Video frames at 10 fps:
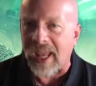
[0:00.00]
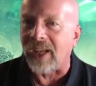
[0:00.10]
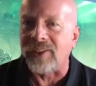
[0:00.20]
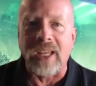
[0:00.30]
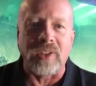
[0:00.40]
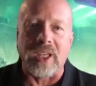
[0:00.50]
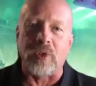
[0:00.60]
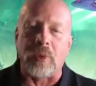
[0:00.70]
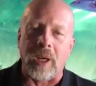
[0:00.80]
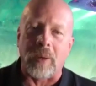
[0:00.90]
Thanks again for
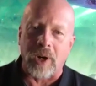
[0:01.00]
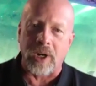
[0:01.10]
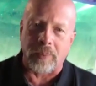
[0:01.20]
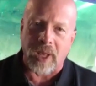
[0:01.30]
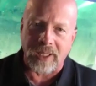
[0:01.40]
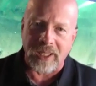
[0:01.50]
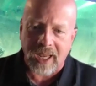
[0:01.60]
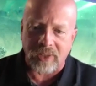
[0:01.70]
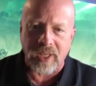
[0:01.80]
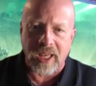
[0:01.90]
being a part of the
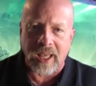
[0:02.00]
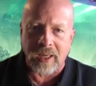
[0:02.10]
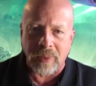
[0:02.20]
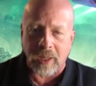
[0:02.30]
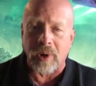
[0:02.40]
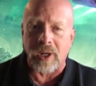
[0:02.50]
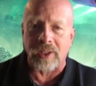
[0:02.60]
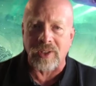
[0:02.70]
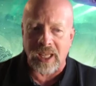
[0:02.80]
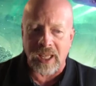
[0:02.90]
podcast and being part of
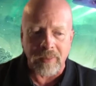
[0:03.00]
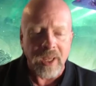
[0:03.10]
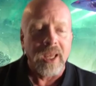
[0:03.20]
the team,